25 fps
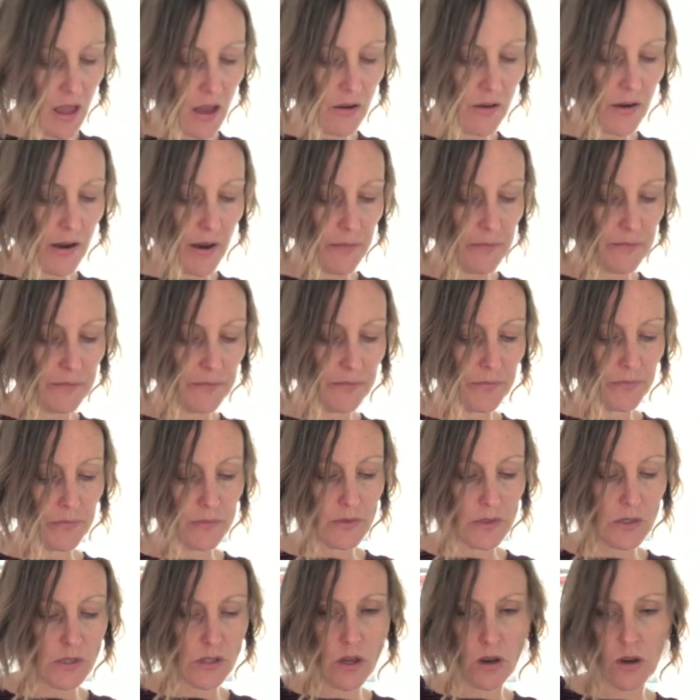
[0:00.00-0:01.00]
Okay,
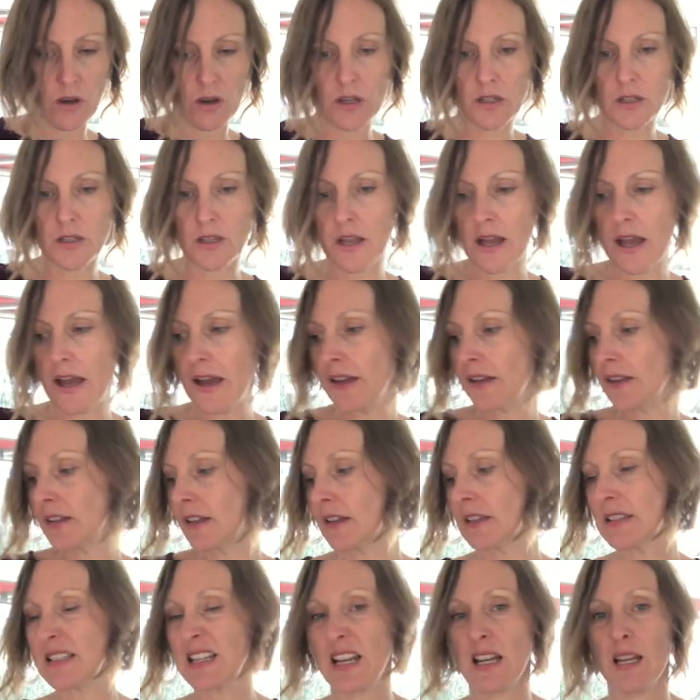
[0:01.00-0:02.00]
so I'm gonna add
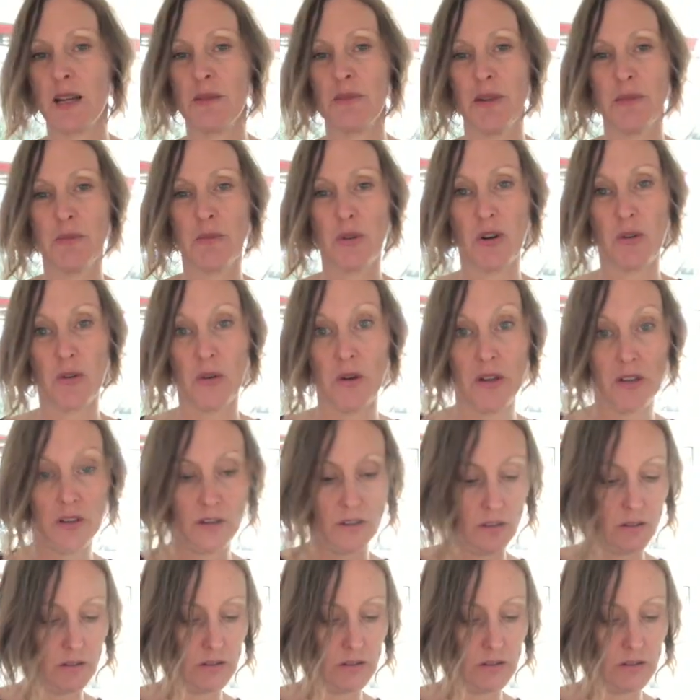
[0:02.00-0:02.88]
a tiny bit more oil.